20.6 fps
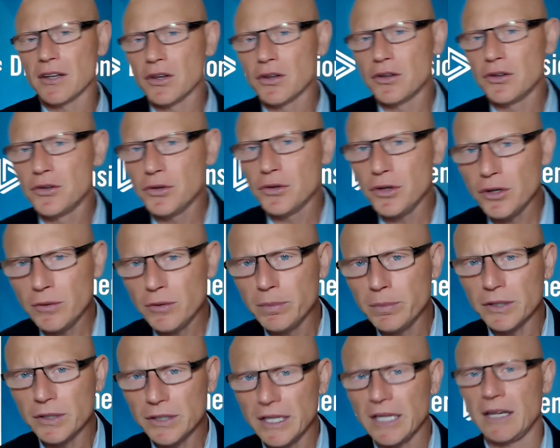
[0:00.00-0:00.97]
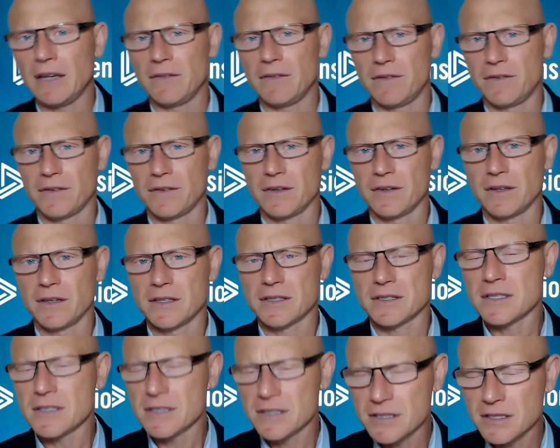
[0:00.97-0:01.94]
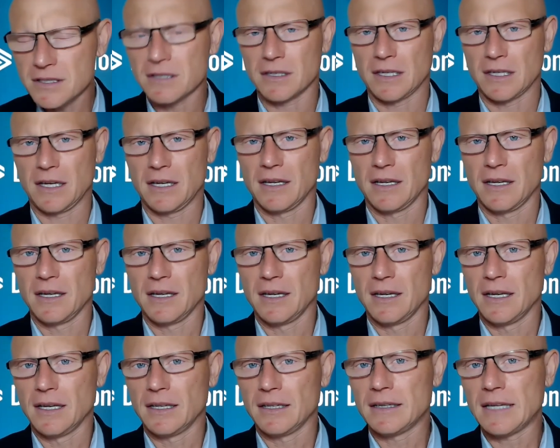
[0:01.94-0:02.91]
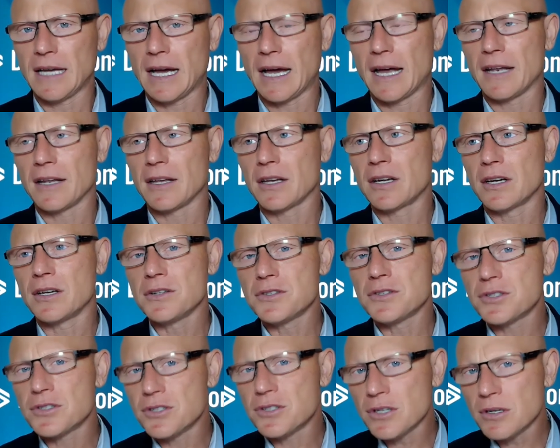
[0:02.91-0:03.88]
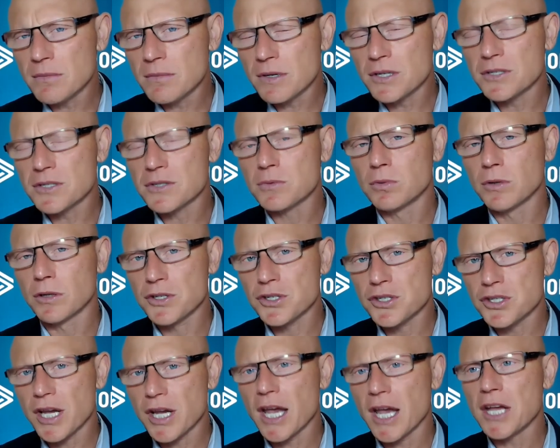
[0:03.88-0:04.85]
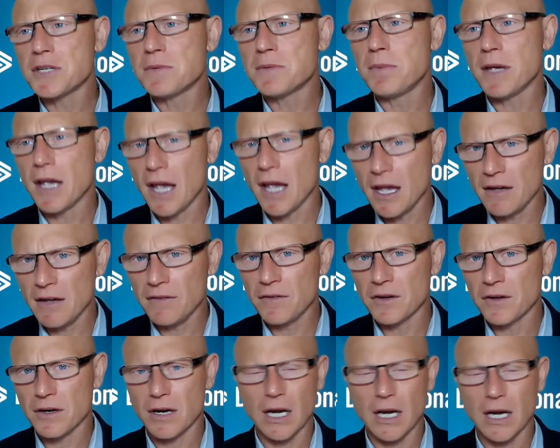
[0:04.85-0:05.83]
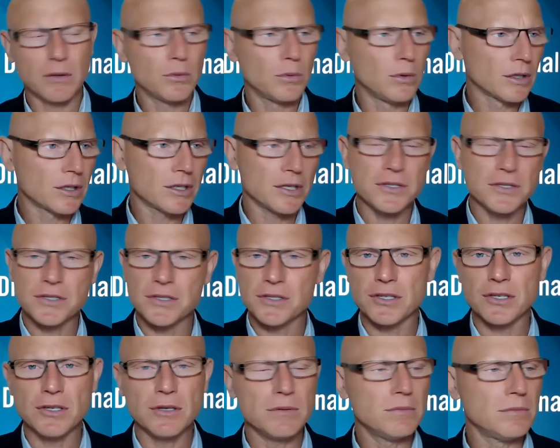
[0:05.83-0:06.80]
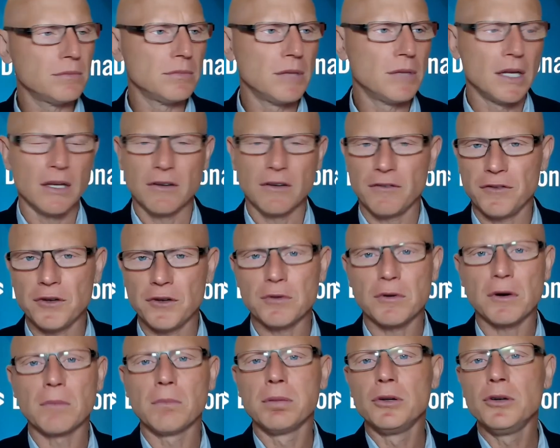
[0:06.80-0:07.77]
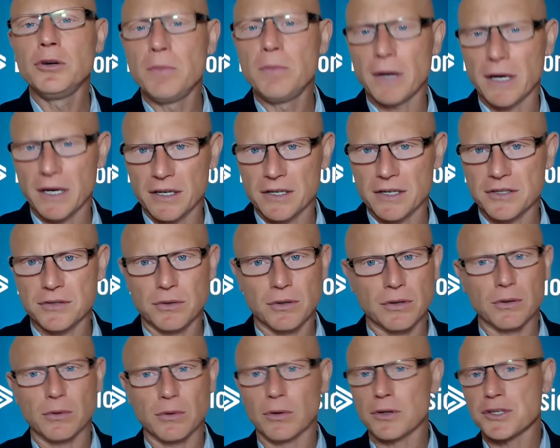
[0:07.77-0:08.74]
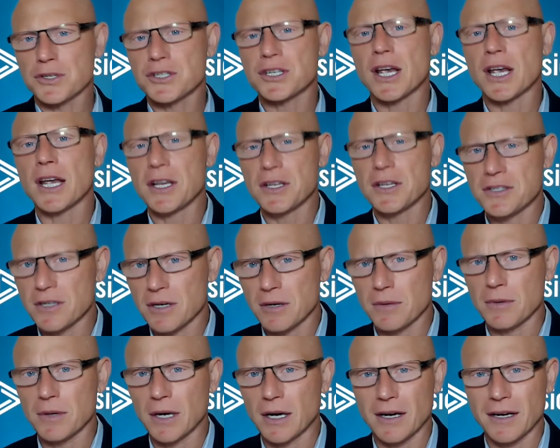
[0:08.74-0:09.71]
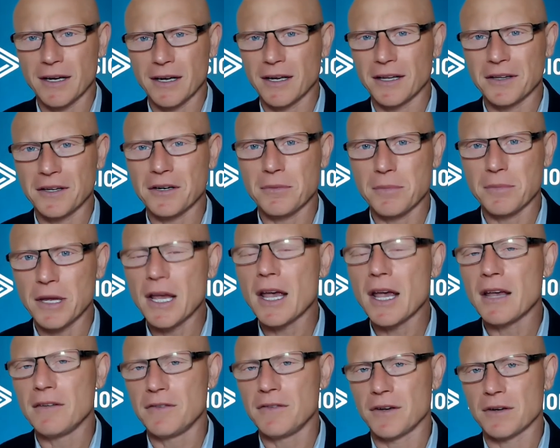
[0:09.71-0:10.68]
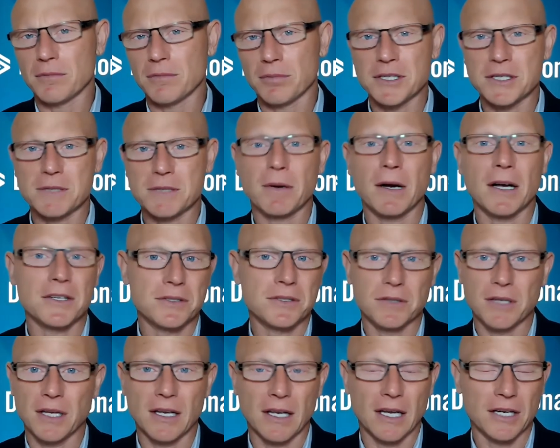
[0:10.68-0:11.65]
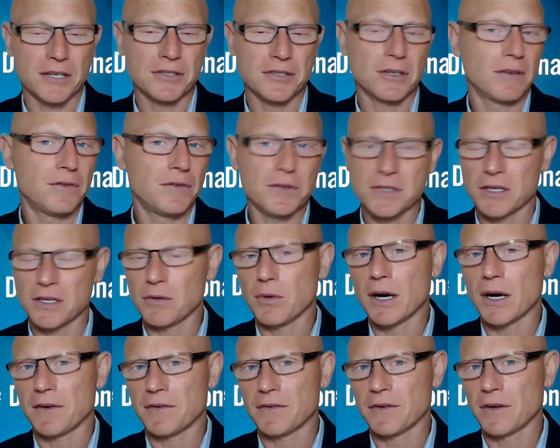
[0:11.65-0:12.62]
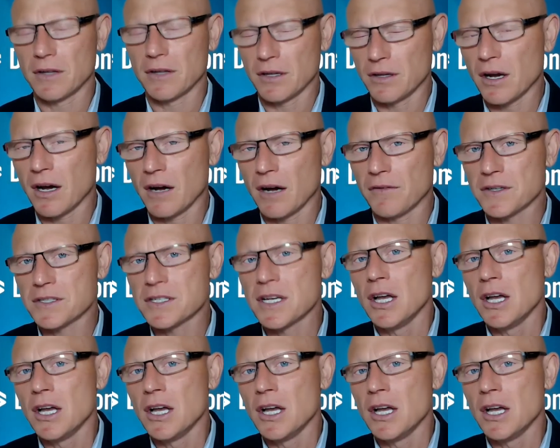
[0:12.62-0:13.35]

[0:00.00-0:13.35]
Do you believe, sincerely, that consumers will change behavior and will consume fewer blueberries or change their behavior in response to the election of who's in the office?